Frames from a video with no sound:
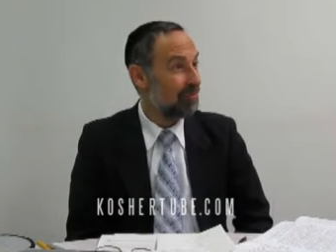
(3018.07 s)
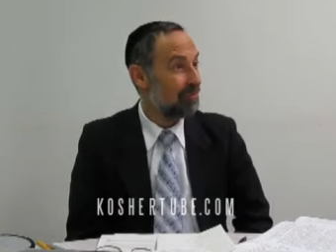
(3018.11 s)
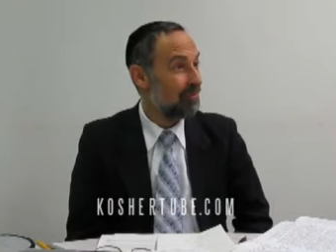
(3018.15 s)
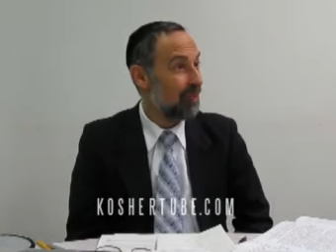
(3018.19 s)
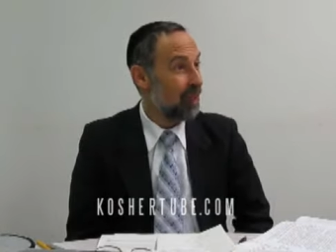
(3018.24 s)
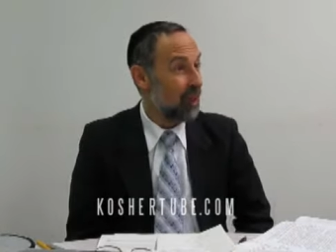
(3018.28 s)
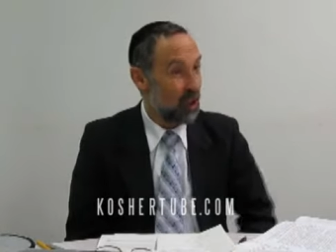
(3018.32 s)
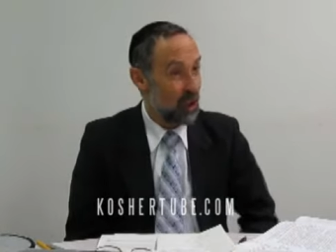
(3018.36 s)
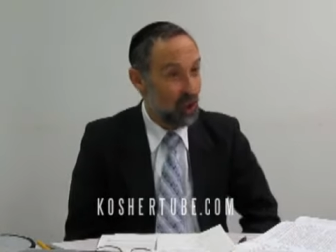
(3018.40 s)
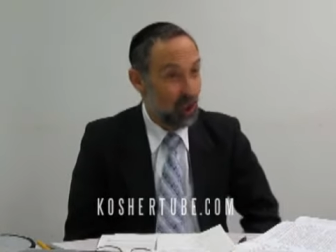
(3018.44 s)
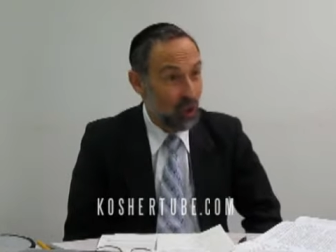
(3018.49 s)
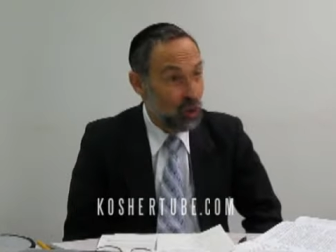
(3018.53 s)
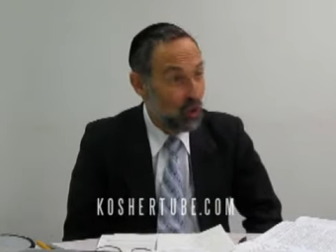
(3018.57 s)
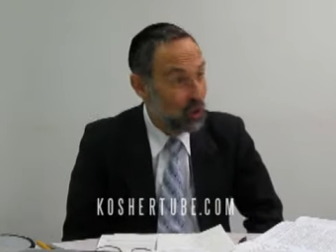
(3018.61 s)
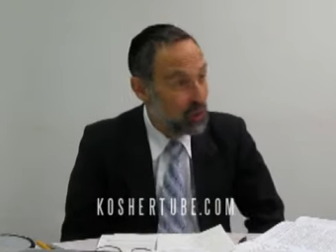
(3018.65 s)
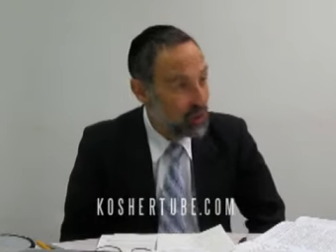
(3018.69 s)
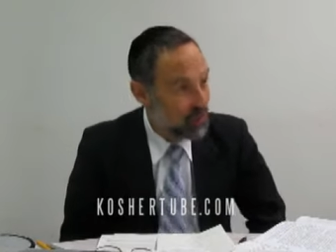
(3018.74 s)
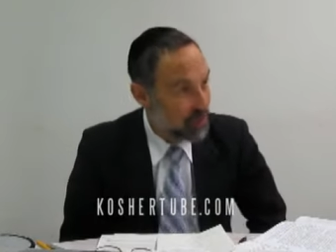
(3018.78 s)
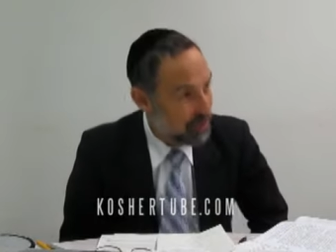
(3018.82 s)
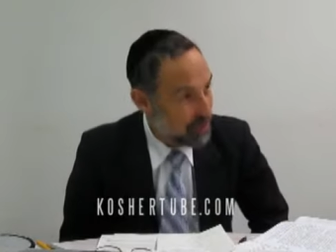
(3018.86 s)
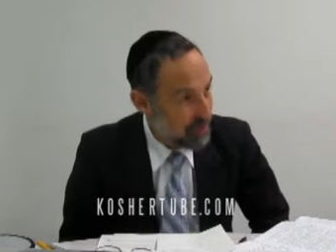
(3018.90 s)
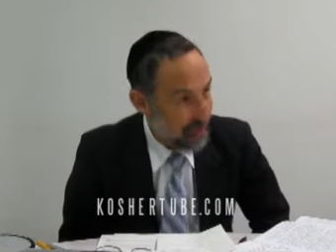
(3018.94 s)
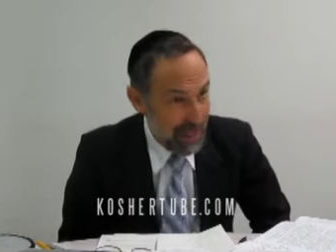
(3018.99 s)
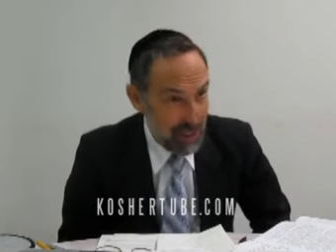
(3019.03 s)
accused
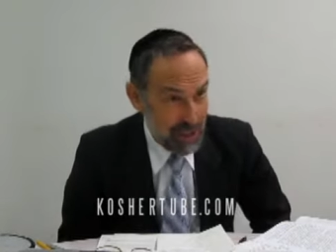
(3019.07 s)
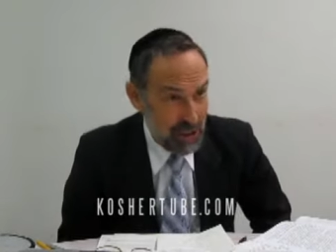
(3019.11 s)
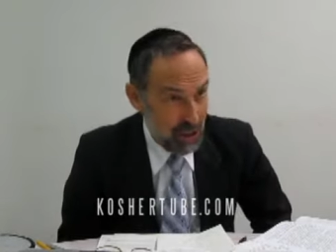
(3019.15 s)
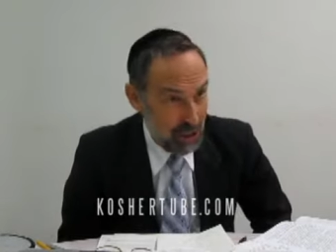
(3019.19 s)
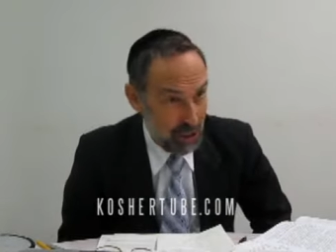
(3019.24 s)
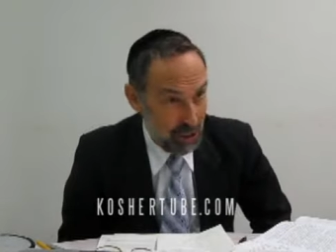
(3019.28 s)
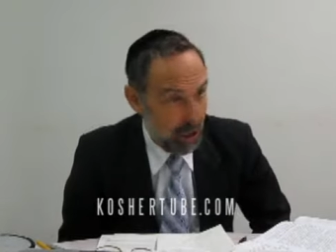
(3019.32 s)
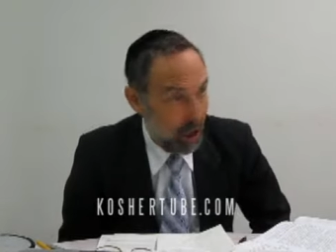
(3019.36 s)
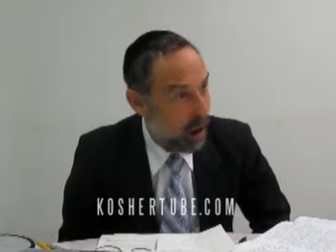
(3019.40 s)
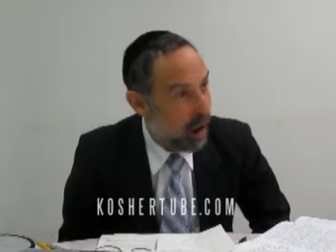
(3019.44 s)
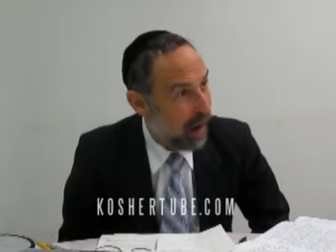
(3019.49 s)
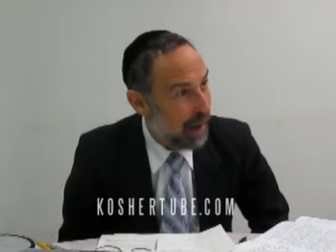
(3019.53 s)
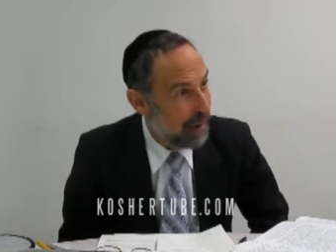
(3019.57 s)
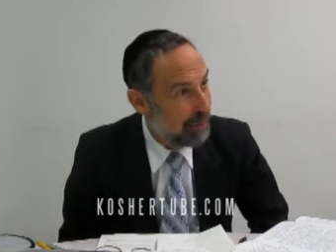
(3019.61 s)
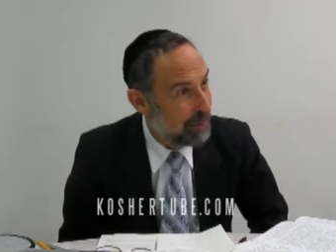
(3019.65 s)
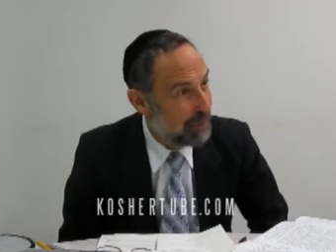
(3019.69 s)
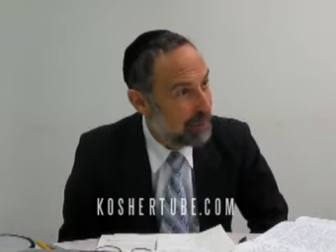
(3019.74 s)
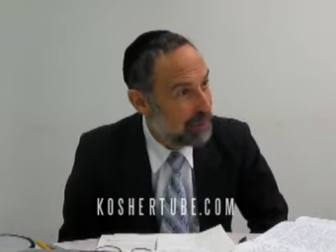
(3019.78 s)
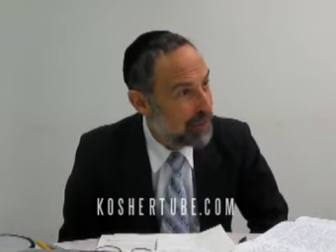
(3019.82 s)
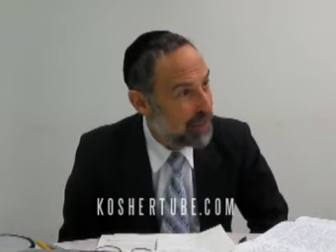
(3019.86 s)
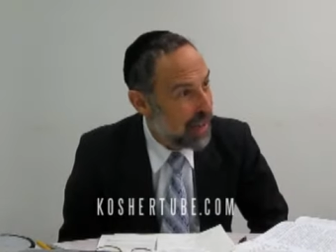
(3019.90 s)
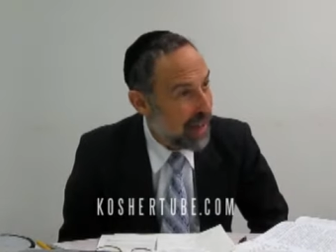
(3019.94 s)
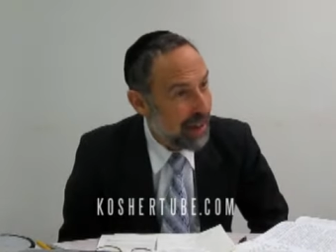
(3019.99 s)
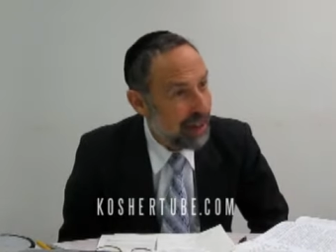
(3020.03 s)
of a major crime
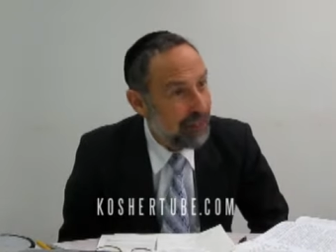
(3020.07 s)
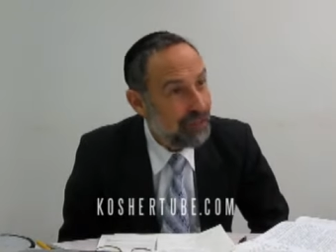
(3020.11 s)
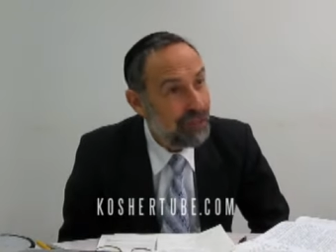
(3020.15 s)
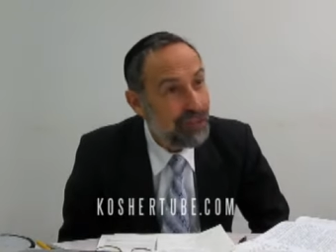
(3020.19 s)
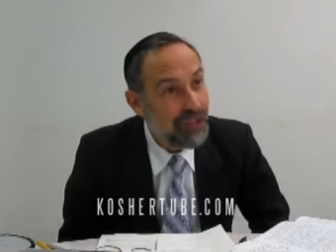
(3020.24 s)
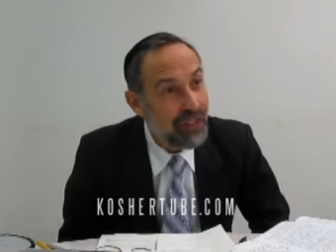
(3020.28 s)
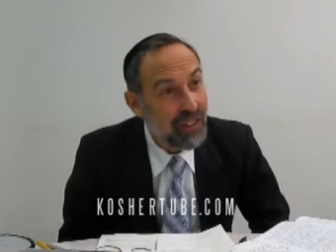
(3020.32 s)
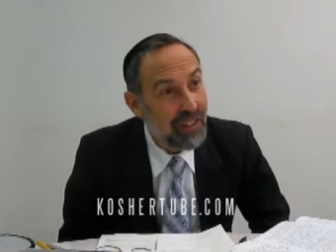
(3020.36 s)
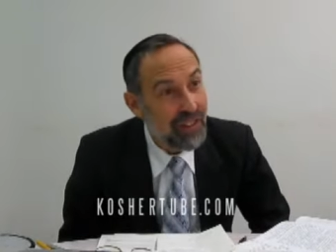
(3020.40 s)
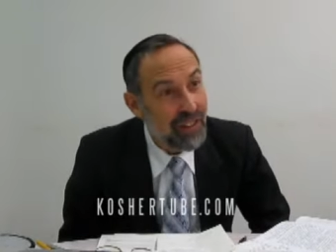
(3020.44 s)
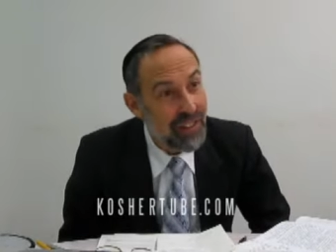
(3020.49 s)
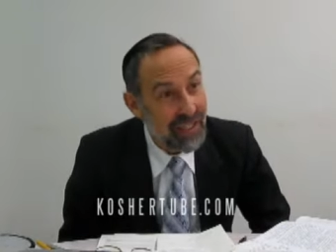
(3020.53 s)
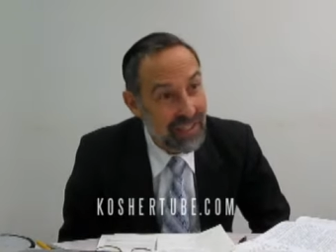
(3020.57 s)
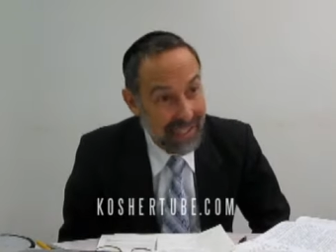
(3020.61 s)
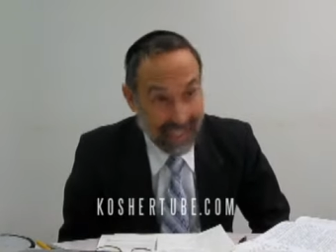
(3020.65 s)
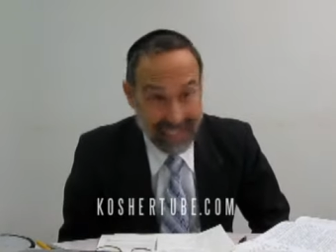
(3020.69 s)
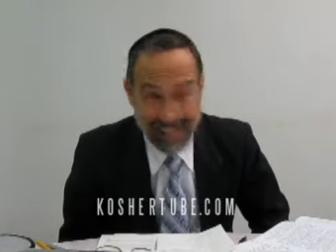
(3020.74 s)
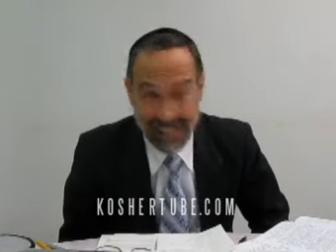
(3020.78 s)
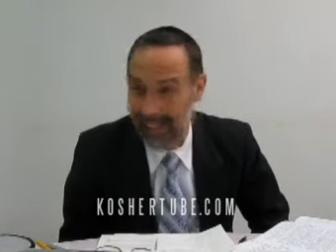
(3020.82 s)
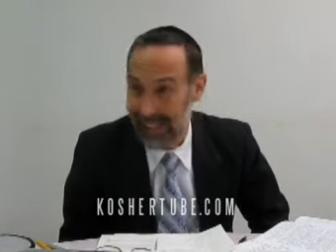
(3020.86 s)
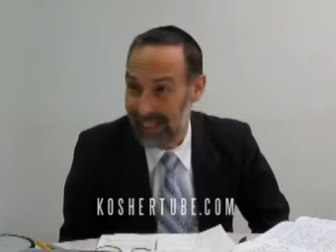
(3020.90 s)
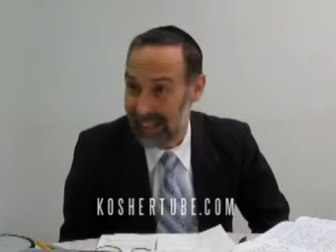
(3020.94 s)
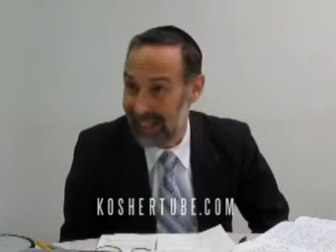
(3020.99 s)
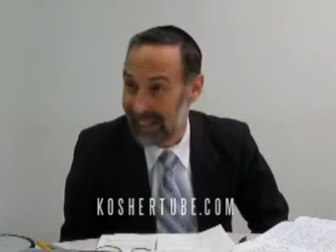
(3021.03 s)
of theft
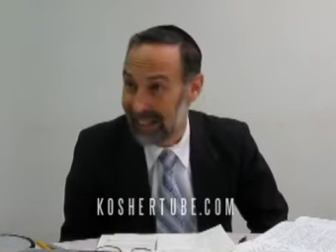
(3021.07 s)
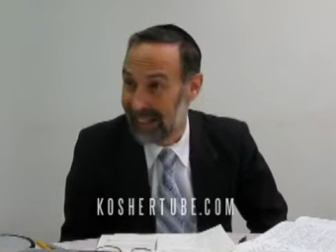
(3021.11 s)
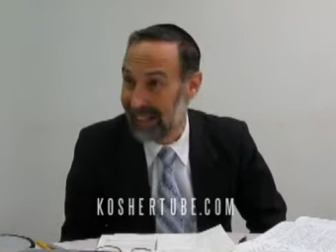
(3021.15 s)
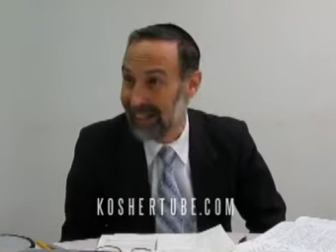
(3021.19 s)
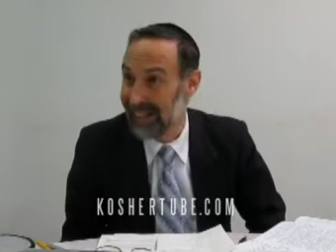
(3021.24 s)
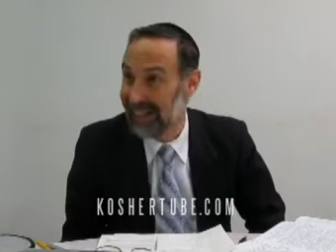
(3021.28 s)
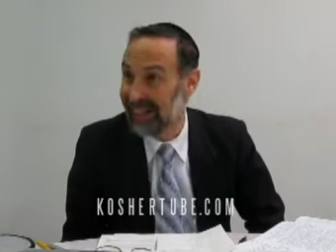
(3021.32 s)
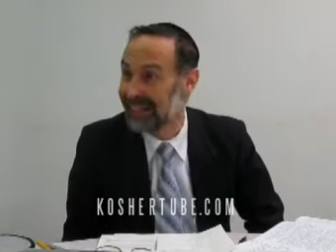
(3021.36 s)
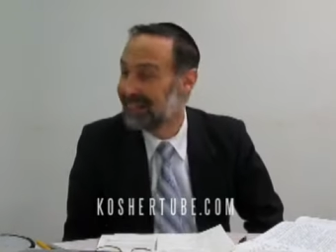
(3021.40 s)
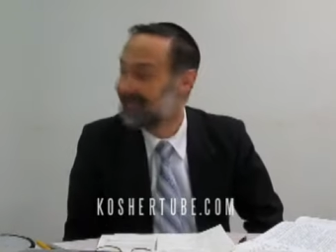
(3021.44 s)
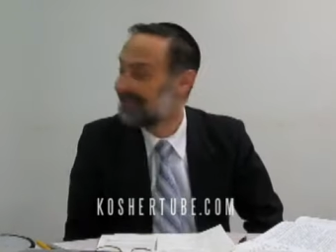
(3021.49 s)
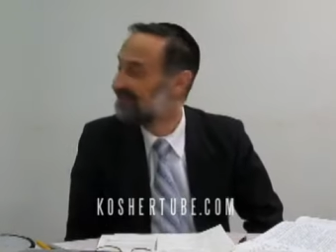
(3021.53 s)
against the king,